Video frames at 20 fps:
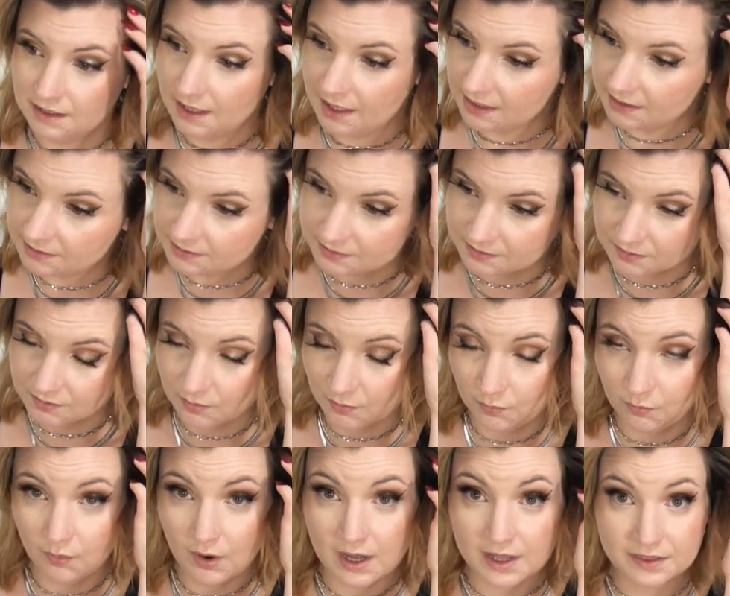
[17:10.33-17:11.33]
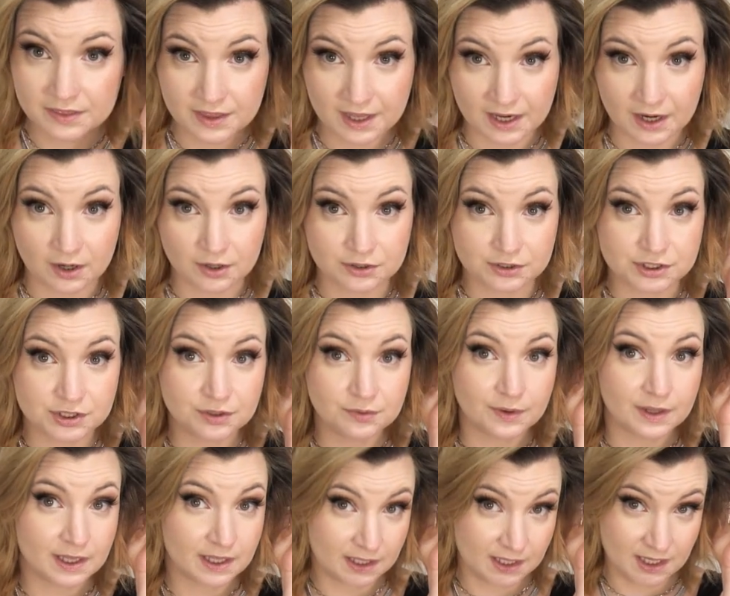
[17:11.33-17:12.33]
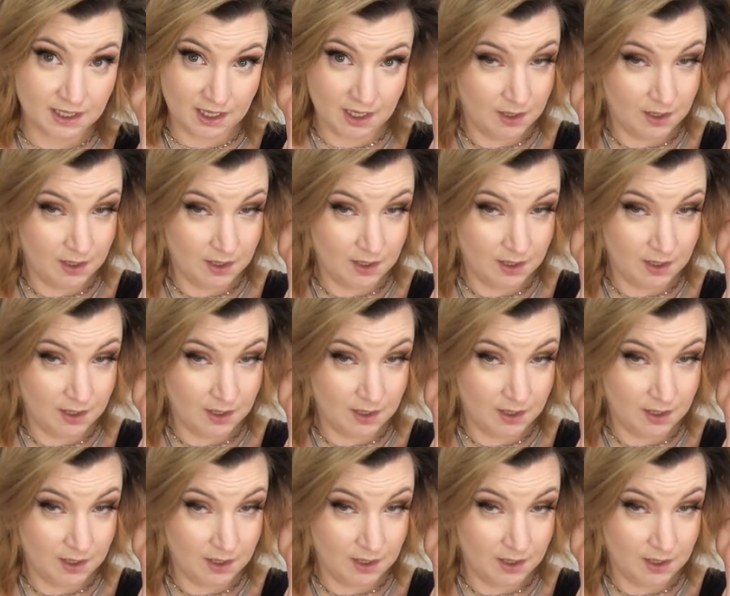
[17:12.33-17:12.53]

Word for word: and what they are doing,